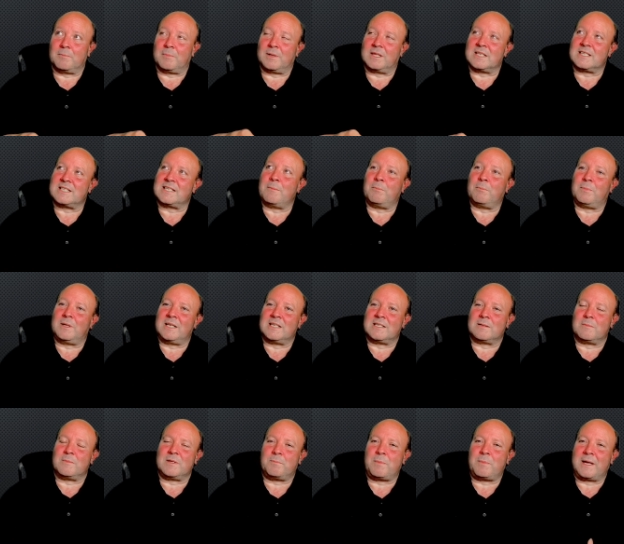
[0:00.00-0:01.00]
but the
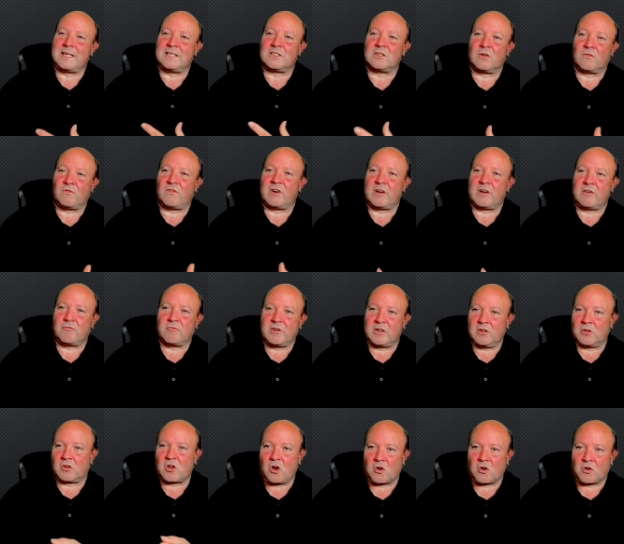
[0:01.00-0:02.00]
symbolism is based on very
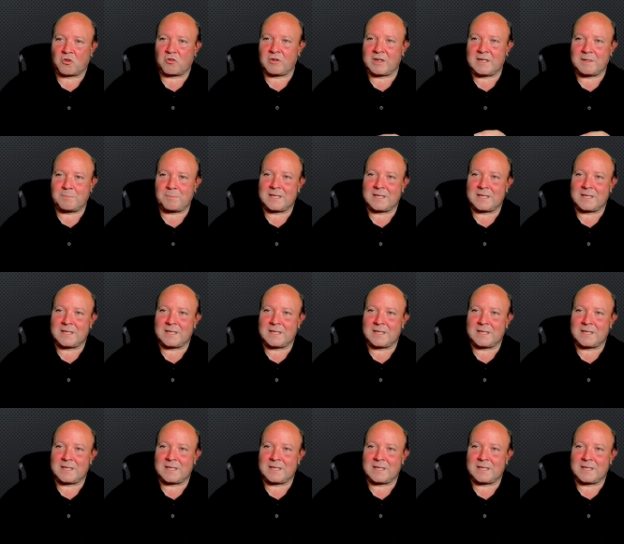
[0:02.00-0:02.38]
real concrete